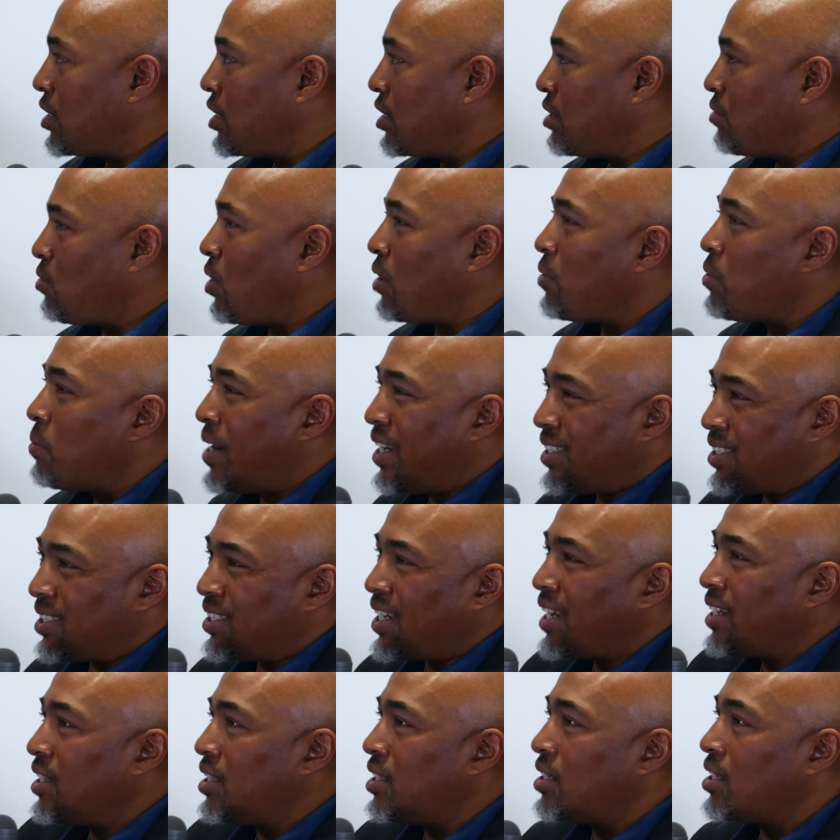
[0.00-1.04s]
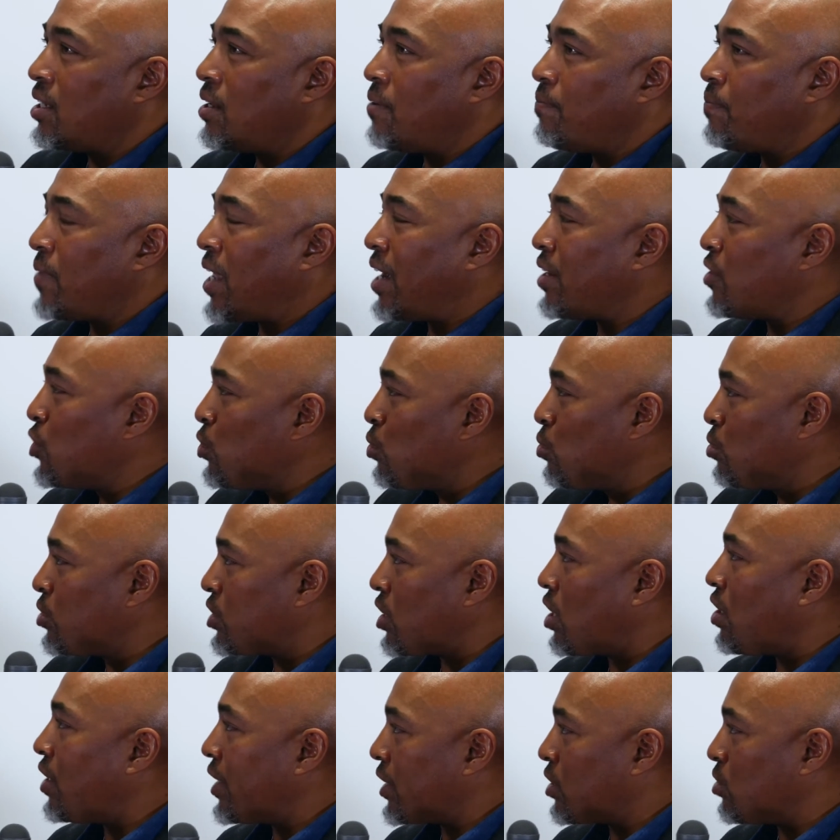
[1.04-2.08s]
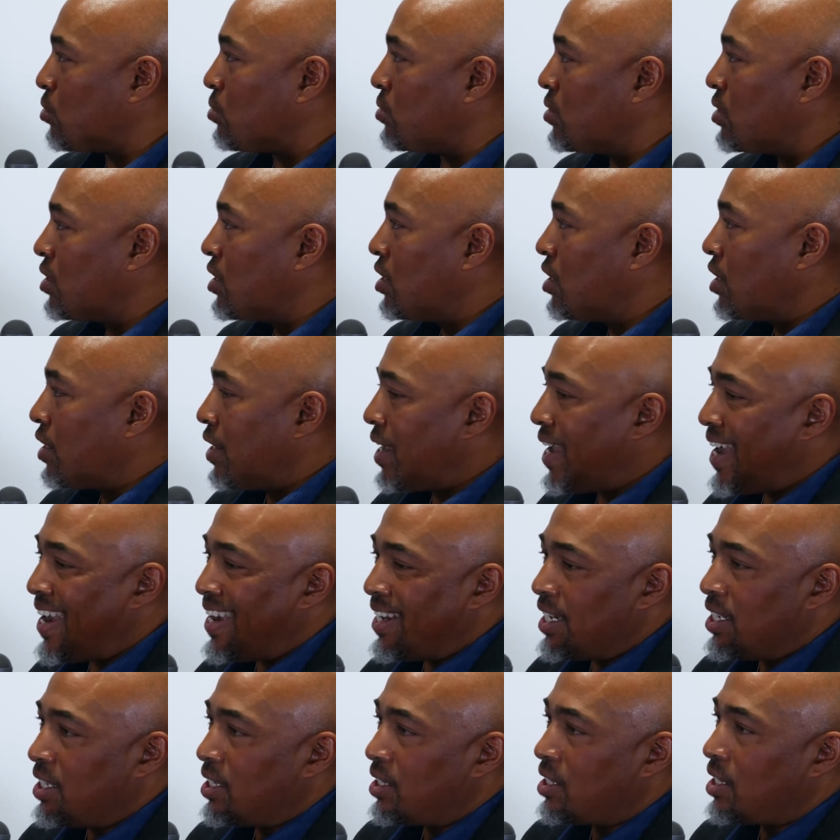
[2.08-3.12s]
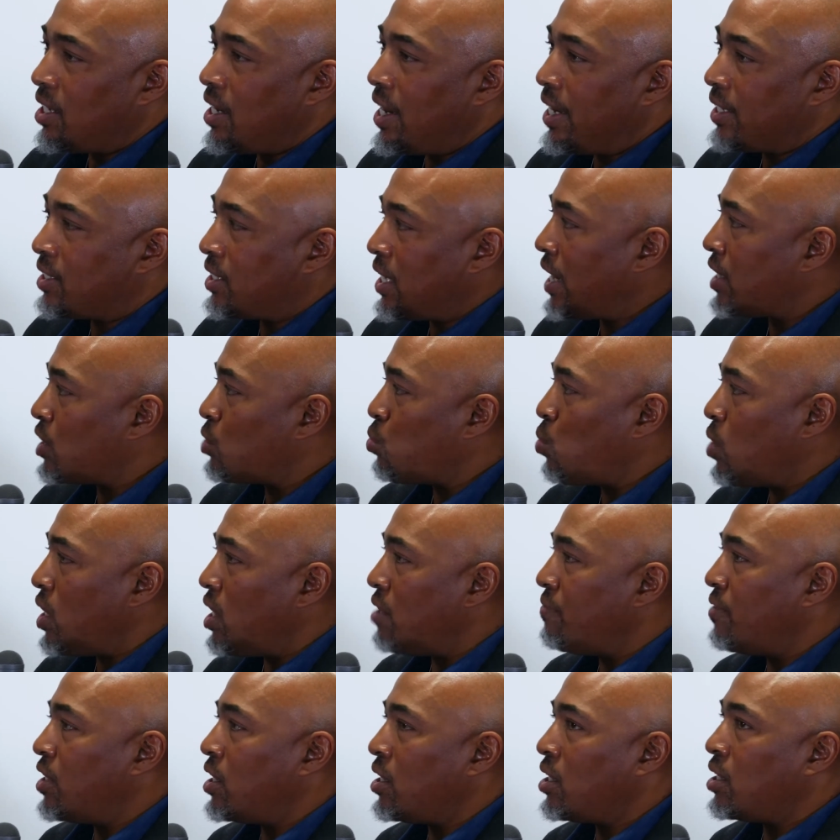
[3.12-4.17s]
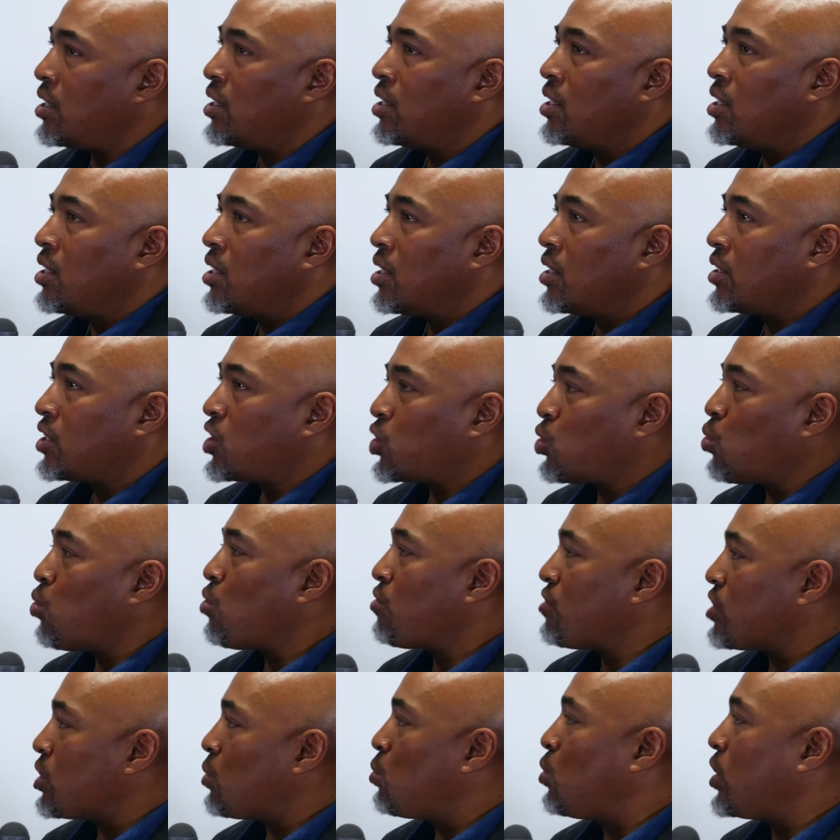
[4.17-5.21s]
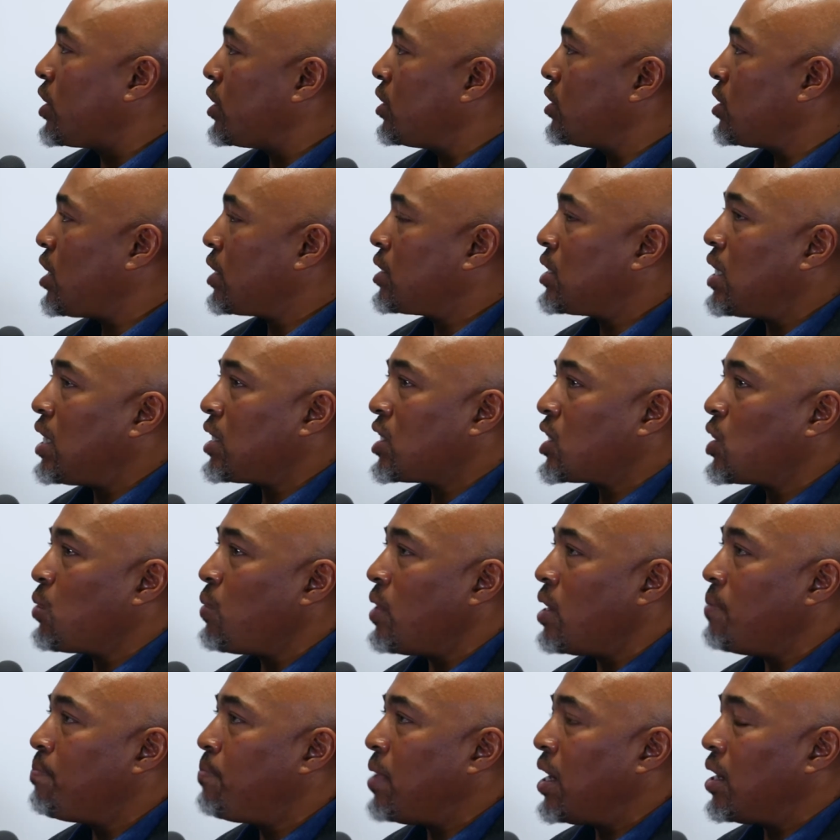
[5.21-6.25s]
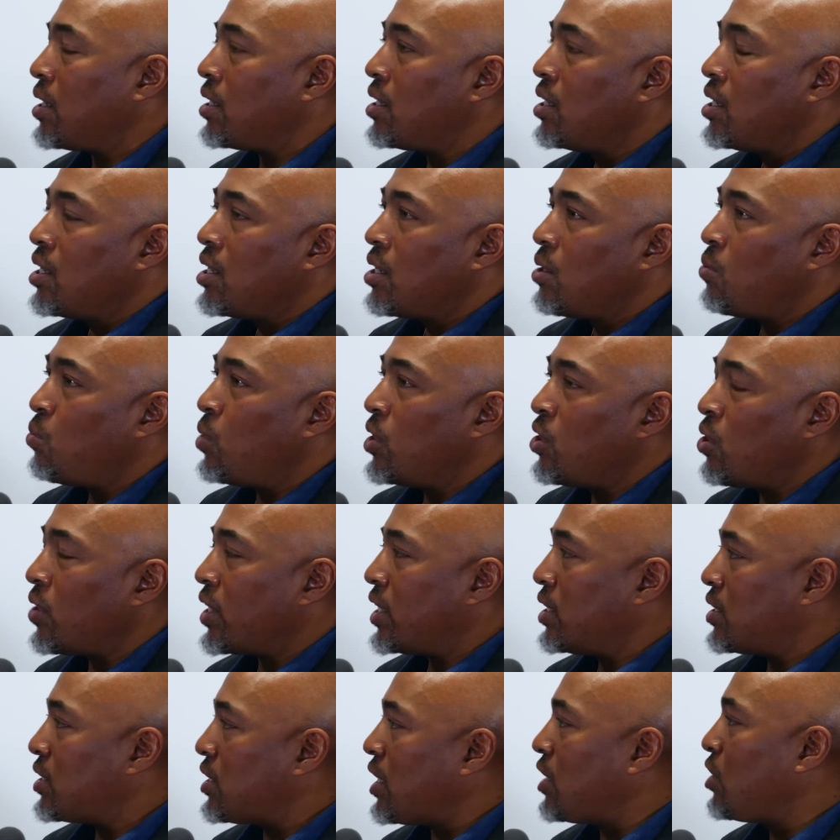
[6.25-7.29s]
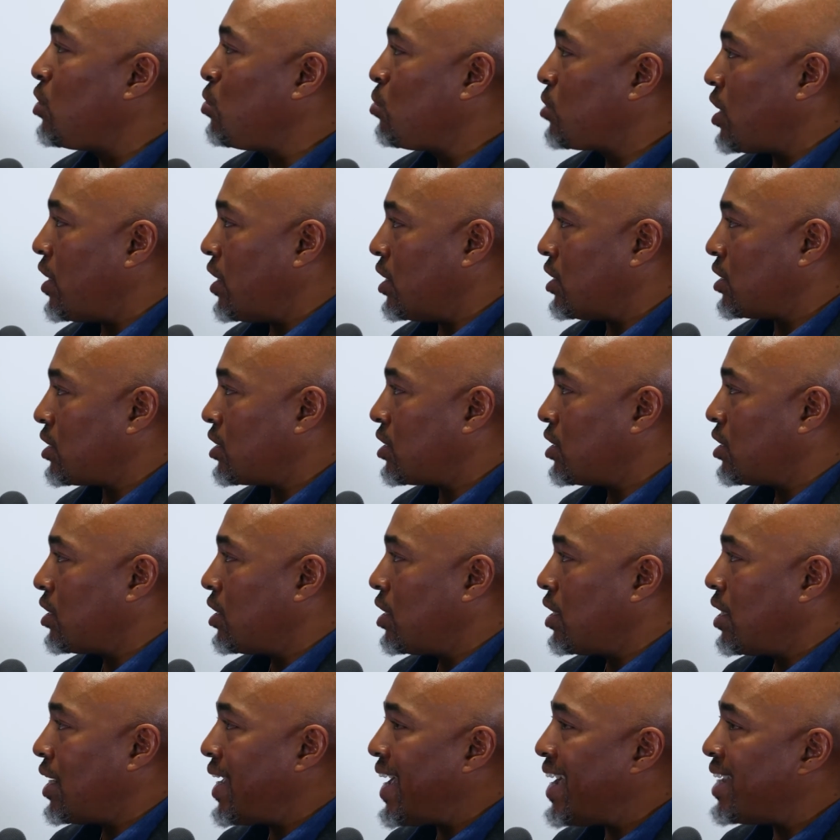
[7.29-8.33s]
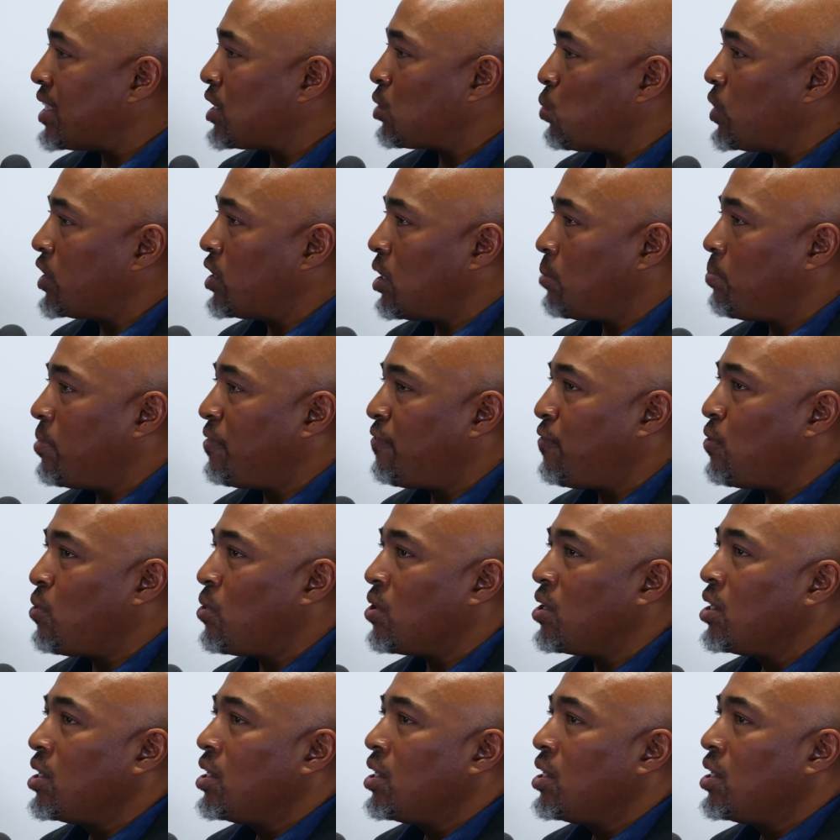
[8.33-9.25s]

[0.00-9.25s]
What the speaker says: right? We might send a news article and attach whatever stories you want attached to it, but we're not going to send newsletters as we did before.